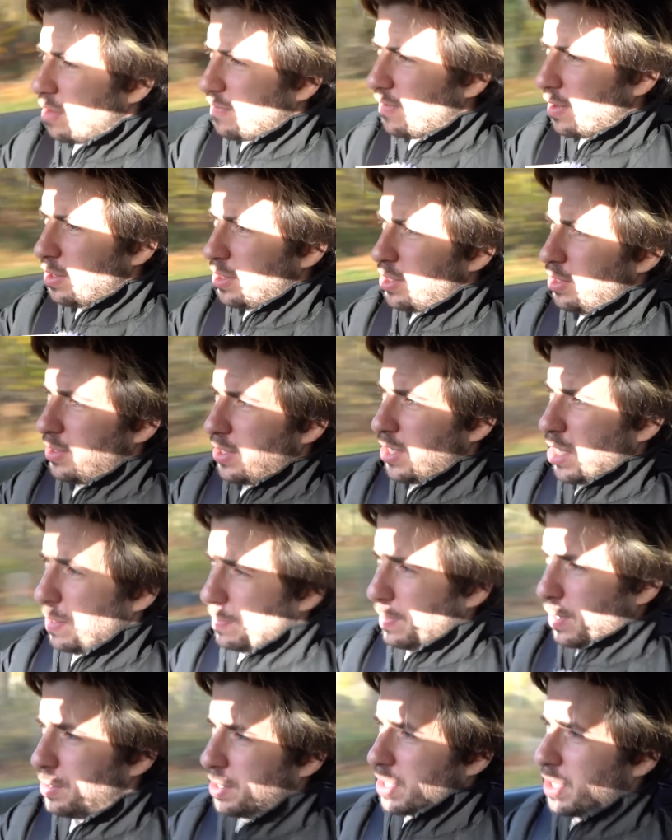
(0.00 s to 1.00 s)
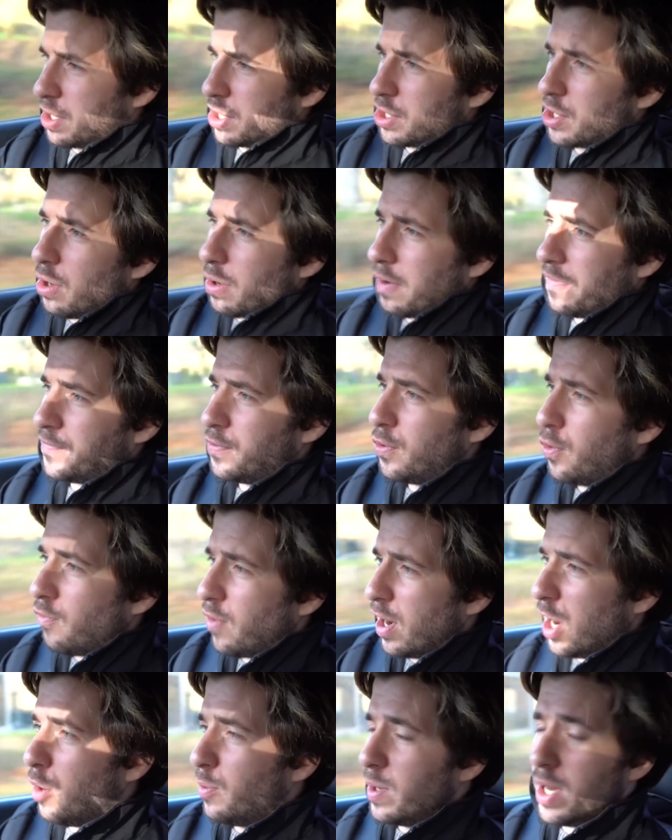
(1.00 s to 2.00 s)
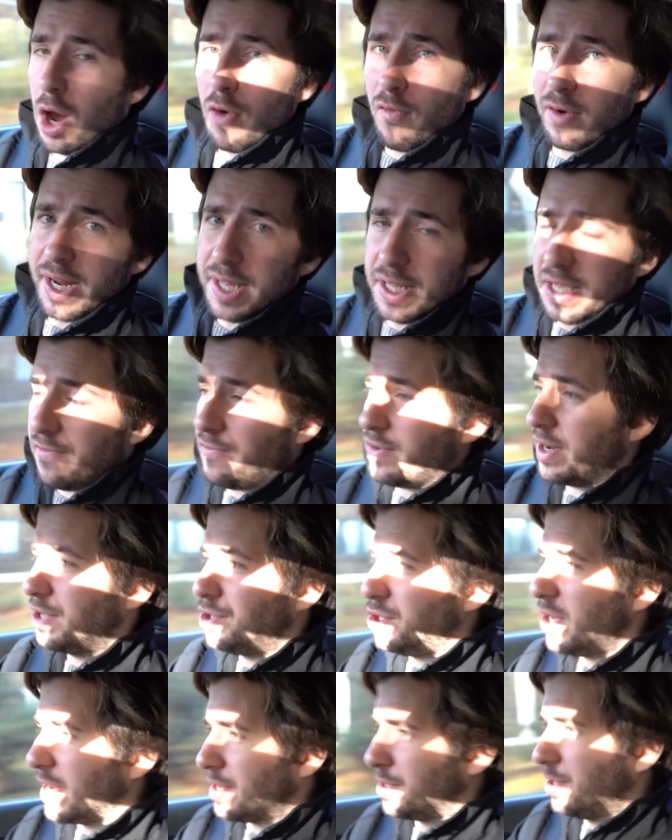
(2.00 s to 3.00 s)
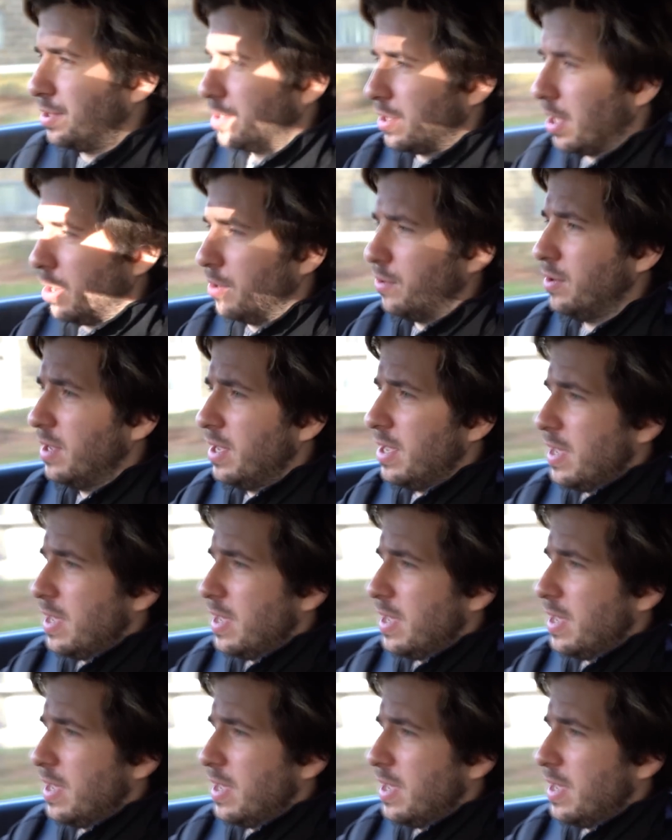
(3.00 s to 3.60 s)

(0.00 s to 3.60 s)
with those new turbos and the stock fuel rail, we are running different injectors though.